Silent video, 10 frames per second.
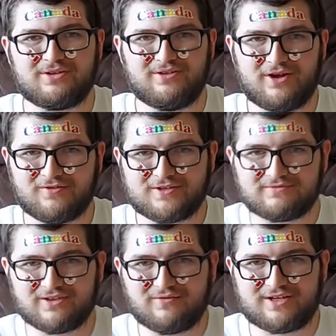their reason
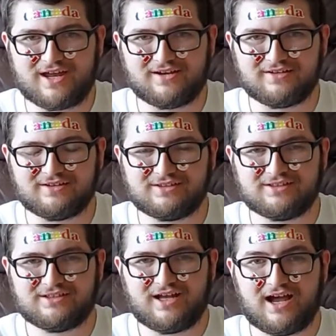for loving Canada.
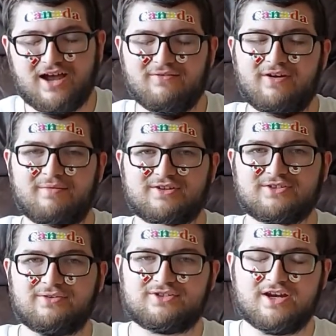I very much
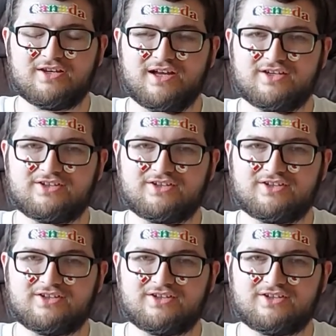so sh uh,